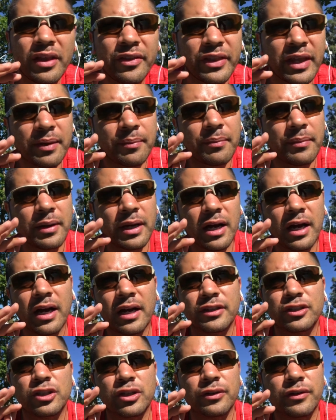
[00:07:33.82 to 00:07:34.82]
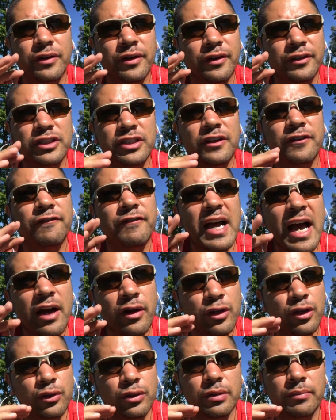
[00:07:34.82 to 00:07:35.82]
them uh, to, uh, to
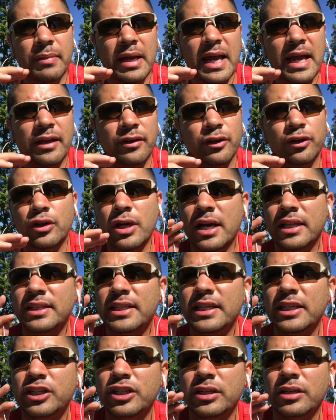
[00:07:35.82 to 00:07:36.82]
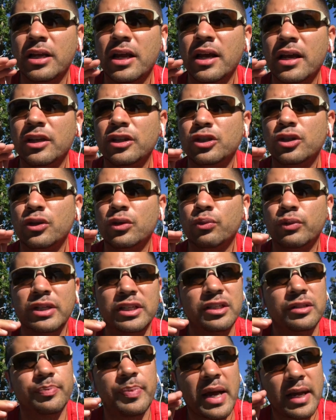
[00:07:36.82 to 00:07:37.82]
value the man. They're not teaching to
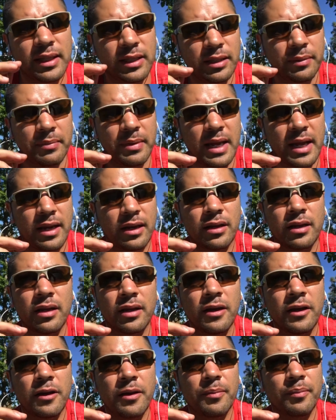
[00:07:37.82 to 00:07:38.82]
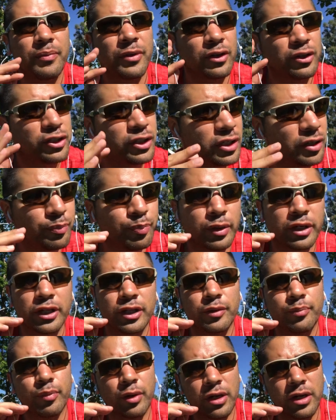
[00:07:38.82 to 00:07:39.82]
respect the man. They're still
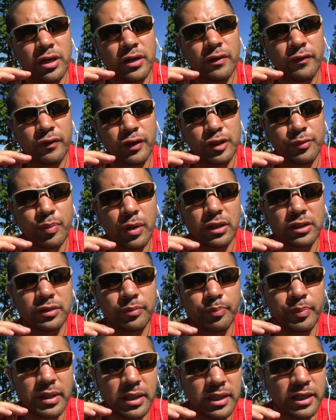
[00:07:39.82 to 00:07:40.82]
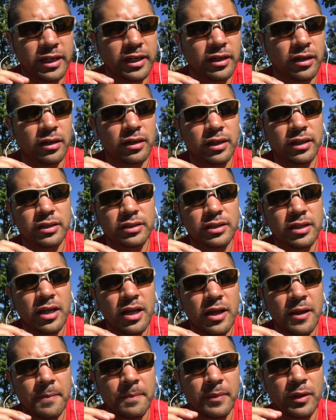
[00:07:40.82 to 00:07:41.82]
putting the burden of responsibility on us,
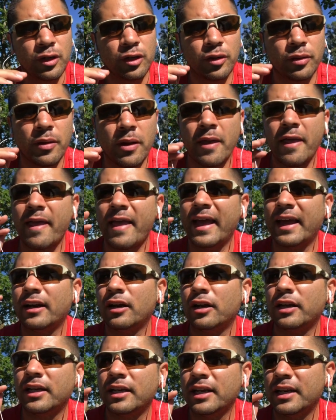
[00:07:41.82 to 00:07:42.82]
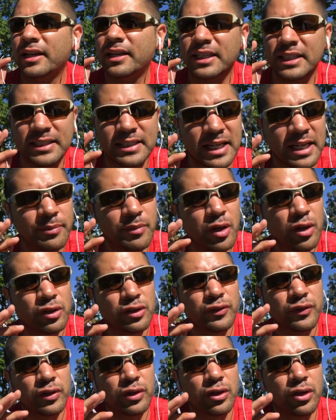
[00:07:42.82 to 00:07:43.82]
you know, and, and, and the same
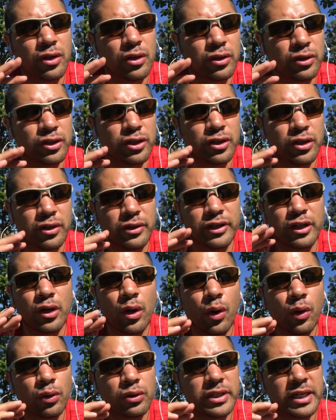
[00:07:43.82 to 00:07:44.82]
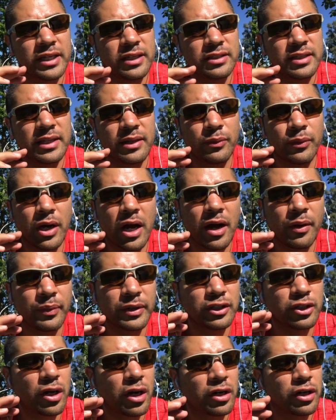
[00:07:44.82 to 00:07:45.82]
goes for the girls. You know, in the old days, uh,
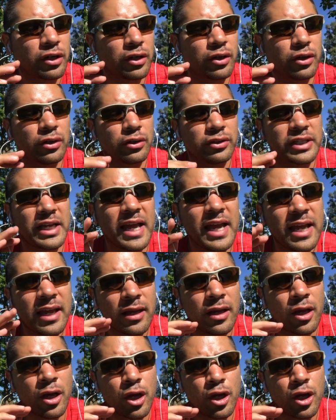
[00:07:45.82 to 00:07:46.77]
we taught our girls, hey,